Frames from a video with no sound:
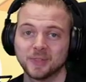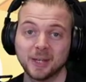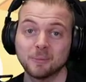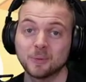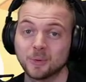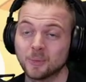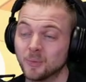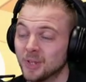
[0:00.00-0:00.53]
then
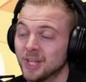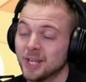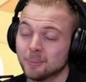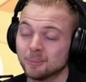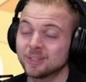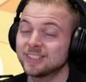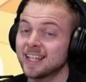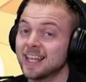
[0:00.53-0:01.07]
we,
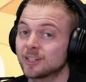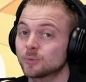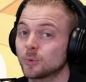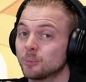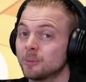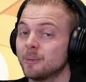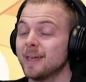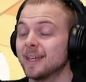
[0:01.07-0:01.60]
mistakes will
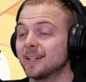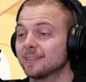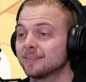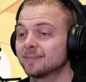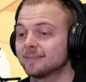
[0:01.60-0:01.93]
be made